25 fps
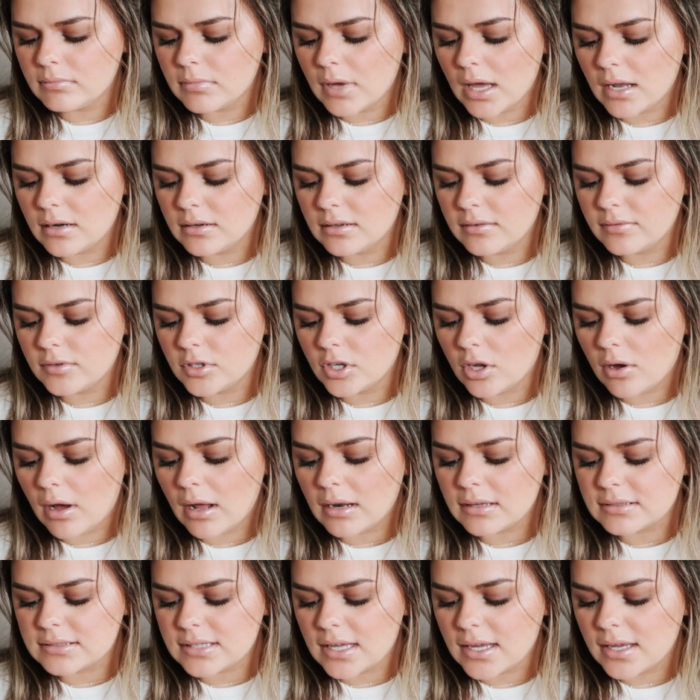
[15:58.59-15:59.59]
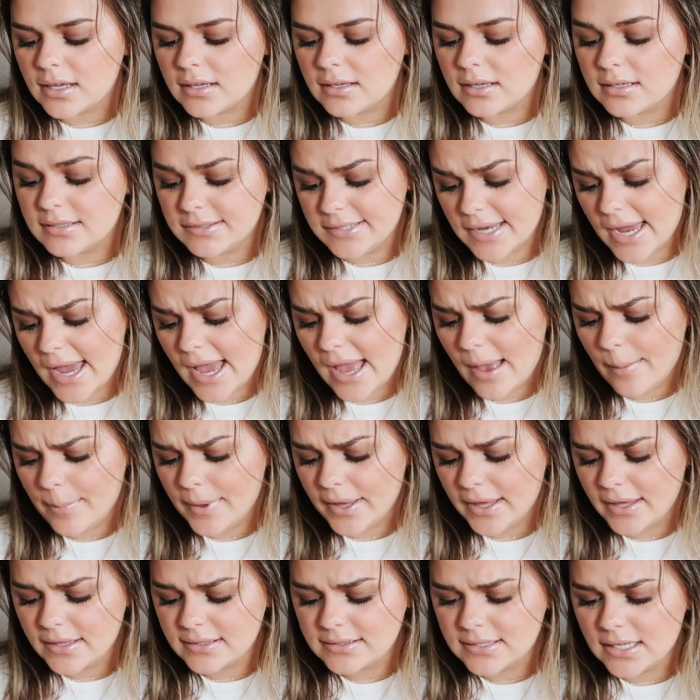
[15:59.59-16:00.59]
I don't even know how to say it, dab
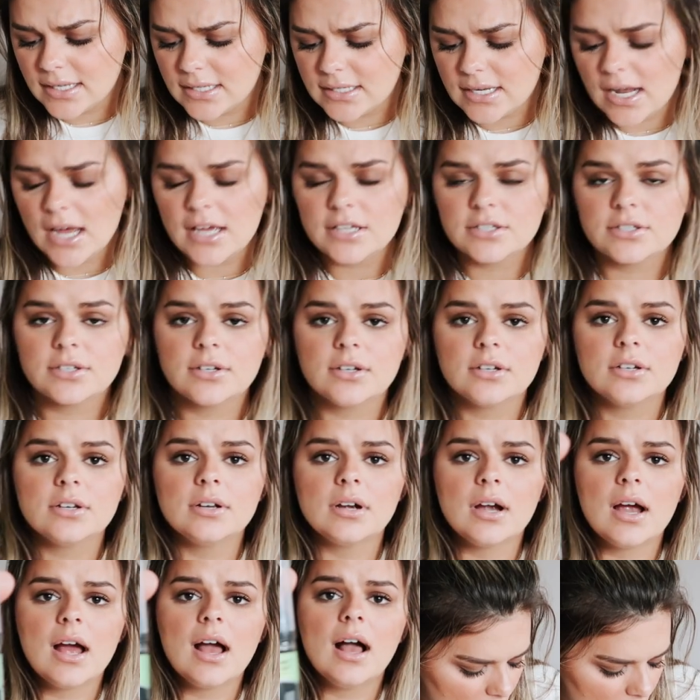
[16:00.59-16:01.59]
hand sanitizer.